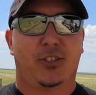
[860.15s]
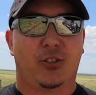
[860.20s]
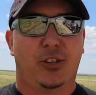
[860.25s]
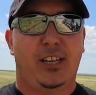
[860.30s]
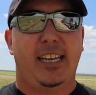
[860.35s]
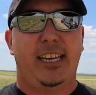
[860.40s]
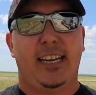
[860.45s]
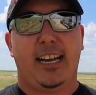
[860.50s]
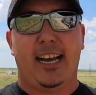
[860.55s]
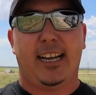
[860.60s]
So
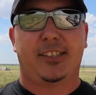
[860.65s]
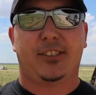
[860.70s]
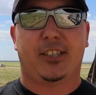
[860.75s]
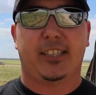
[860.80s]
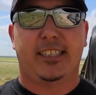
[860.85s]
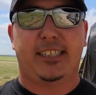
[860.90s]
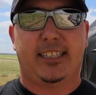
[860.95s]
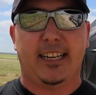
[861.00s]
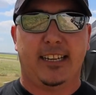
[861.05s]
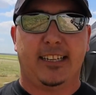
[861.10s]
he
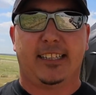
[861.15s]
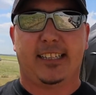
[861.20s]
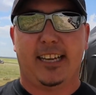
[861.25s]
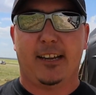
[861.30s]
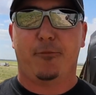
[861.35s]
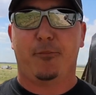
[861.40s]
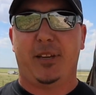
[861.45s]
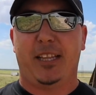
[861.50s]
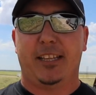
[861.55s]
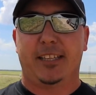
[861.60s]
actually didn't
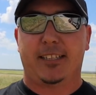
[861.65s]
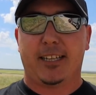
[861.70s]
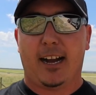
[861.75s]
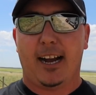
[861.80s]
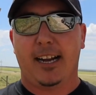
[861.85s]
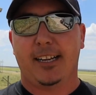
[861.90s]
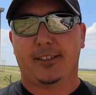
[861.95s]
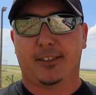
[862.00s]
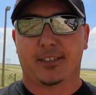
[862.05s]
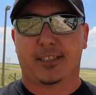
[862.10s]
give me the
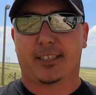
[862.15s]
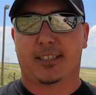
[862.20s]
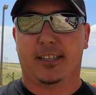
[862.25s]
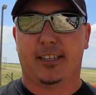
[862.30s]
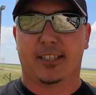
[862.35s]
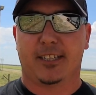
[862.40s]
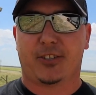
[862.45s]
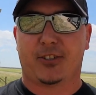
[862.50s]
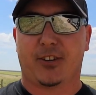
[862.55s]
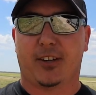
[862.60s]
titles to
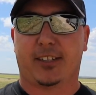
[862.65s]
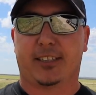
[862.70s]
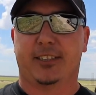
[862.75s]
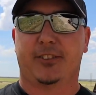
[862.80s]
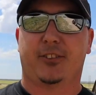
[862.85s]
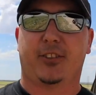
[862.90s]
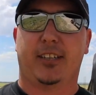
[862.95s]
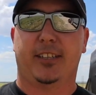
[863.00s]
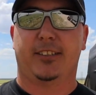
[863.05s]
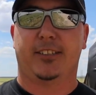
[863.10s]
this truck
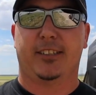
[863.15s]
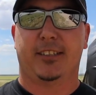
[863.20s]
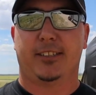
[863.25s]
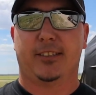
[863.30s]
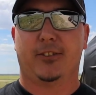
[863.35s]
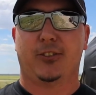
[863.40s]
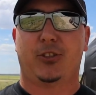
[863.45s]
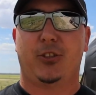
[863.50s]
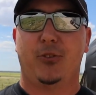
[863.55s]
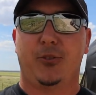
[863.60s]
and trailer
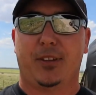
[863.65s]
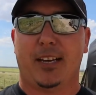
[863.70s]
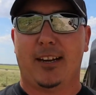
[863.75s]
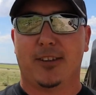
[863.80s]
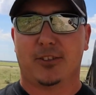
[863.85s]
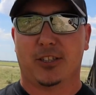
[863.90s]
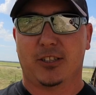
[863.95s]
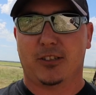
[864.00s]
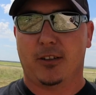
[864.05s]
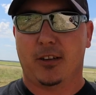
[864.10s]
until
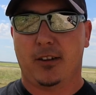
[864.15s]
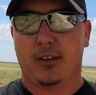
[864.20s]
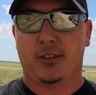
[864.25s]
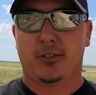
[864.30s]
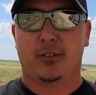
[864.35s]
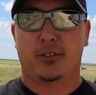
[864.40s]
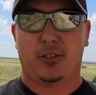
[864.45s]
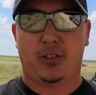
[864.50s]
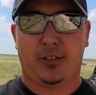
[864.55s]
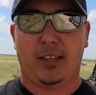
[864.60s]

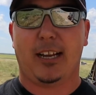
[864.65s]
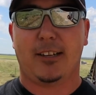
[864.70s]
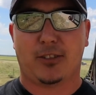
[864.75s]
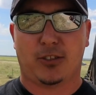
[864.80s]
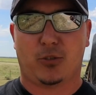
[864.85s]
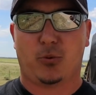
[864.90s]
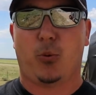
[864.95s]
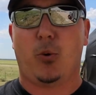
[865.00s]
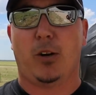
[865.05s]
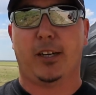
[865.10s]

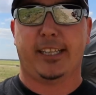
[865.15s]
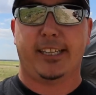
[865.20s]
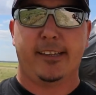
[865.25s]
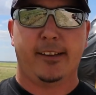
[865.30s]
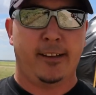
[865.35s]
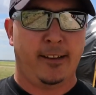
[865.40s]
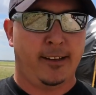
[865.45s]
2020,